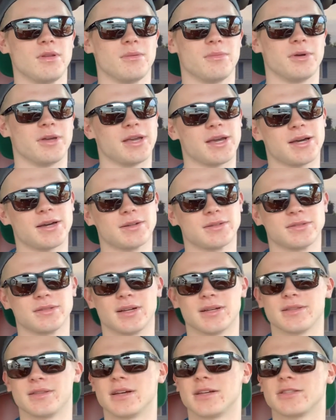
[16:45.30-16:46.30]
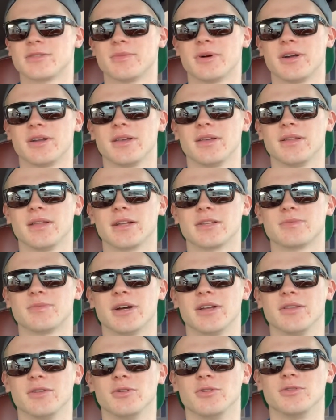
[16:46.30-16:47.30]
But yeah, that's about it. That's
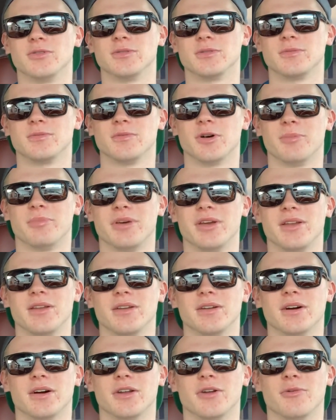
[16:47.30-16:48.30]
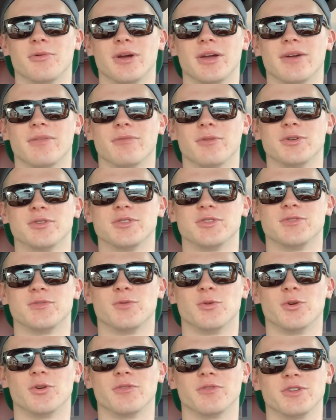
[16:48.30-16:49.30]
my little opinion on a Ram versus
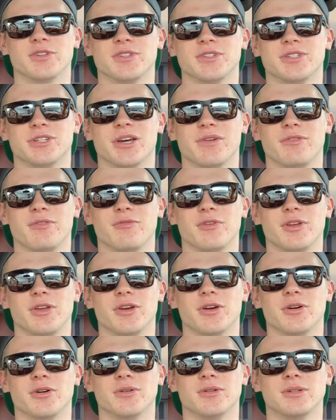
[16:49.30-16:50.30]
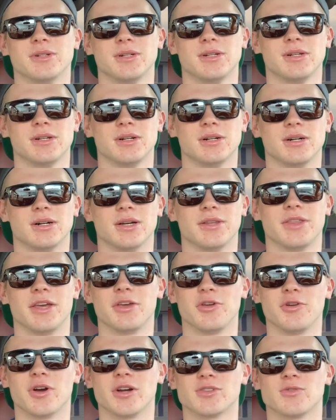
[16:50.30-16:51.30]
Ford versus Chevy video.
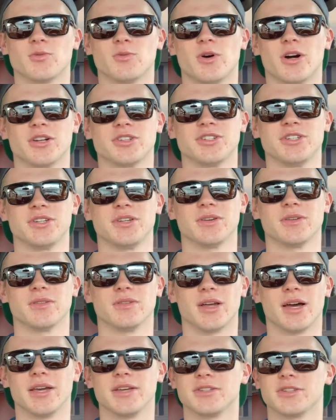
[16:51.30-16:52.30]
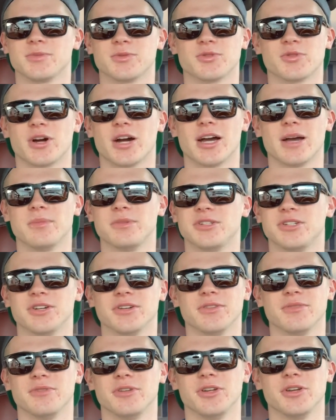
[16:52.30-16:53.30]
Thank you guys for watching. Like, subscribe,
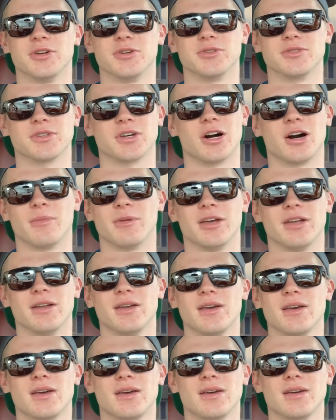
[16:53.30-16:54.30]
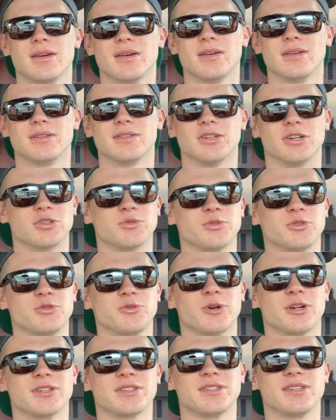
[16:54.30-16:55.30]
share the videos, comment. Tell us what you
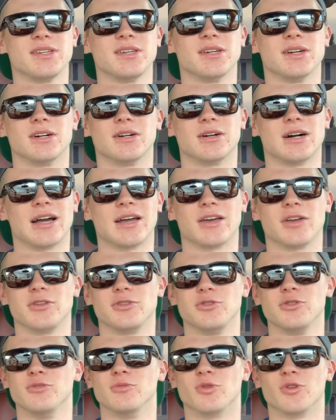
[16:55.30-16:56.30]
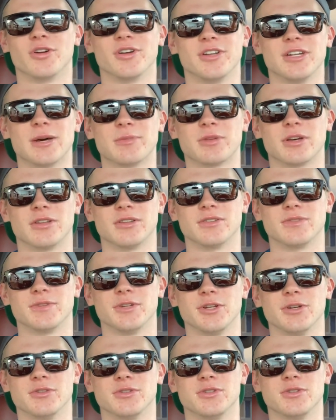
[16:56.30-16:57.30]
want to see. I could do more in depth on this
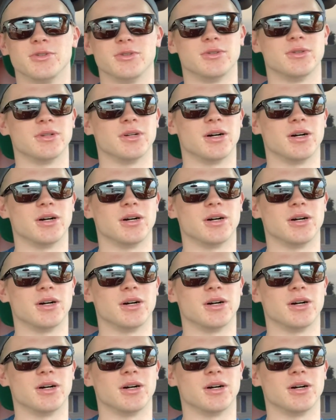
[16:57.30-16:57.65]
video too.